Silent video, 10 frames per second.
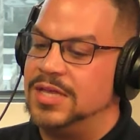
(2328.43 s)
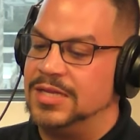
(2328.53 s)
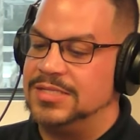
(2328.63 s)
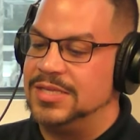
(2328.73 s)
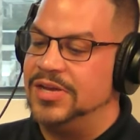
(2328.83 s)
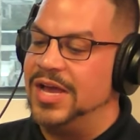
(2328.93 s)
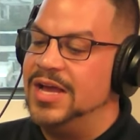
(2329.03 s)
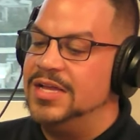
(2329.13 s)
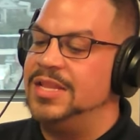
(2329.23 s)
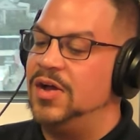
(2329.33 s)
Yeah. Yes.
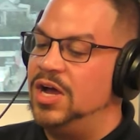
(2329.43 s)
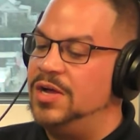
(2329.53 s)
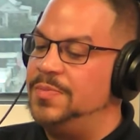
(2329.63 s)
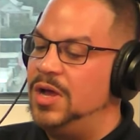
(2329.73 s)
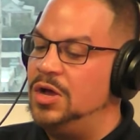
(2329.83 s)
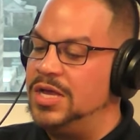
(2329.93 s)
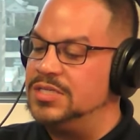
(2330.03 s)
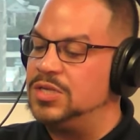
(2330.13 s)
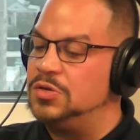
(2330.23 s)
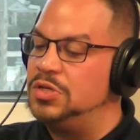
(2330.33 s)
Okay. Now, um,
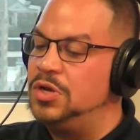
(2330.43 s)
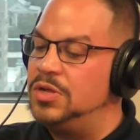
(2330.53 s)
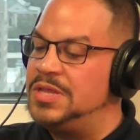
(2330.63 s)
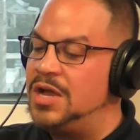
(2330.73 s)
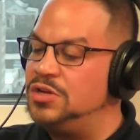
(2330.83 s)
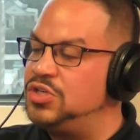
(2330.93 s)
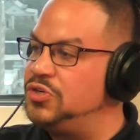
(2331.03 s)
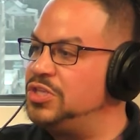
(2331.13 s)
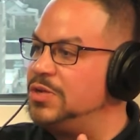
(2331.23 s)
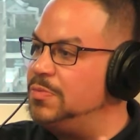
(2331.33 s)
okay. So you know, now
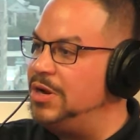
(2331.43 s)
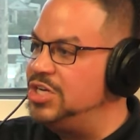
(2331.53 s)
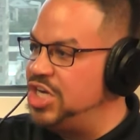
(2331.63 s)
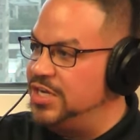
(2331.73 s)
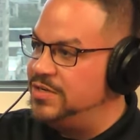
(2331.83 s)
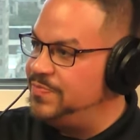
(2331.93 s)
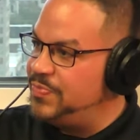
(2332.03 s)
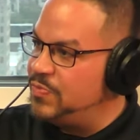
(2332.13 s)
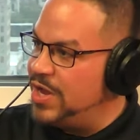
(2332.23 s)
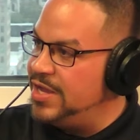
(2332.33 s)
you're doing your thing with Mary
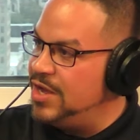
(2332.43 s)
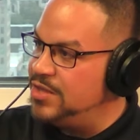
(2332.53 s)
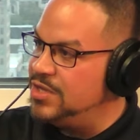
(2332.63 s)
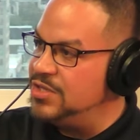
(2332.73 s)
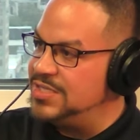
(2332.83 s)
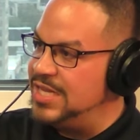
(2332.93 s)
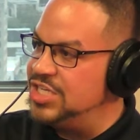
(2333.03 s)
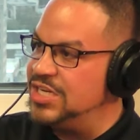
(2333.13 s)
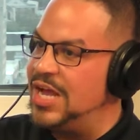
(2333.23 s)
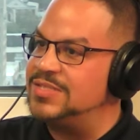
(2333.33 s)
Jane, right? On the on the
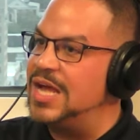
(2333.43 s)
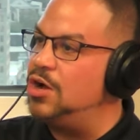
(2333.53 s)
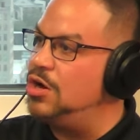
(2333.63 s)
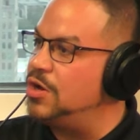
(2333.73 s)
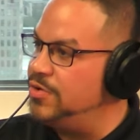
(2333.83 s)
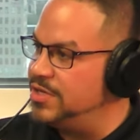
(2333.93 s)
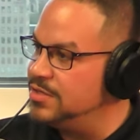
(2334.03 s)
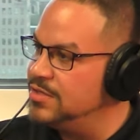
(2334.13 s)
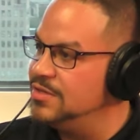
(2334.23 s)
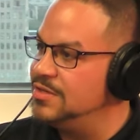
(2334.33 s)
station. How's that all
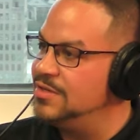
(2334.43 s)
going?